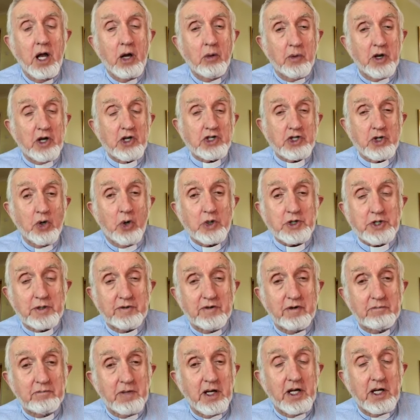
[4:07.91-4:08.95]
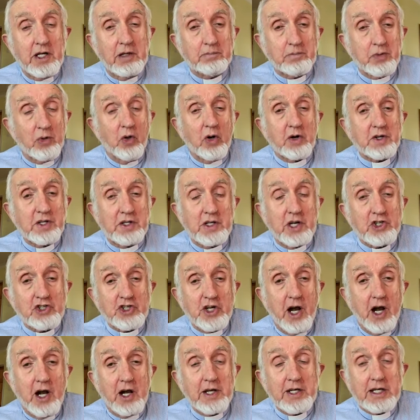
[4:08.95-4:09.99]
when Joseph and Mary brought in the
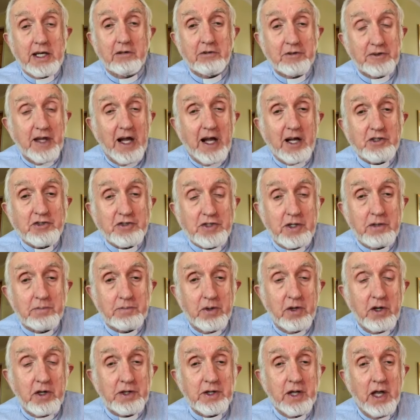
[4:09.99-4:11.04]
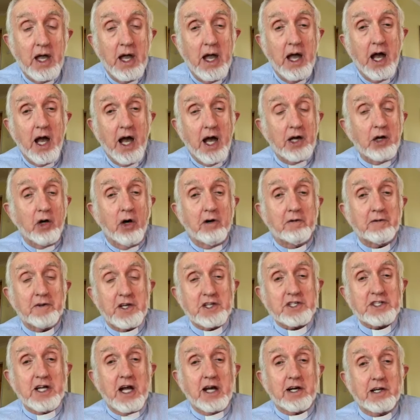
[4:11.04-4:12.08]
child to give thanks for the birth and offer
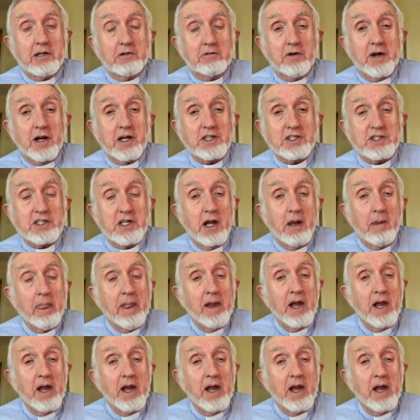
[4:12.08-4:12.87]
the sacrifice,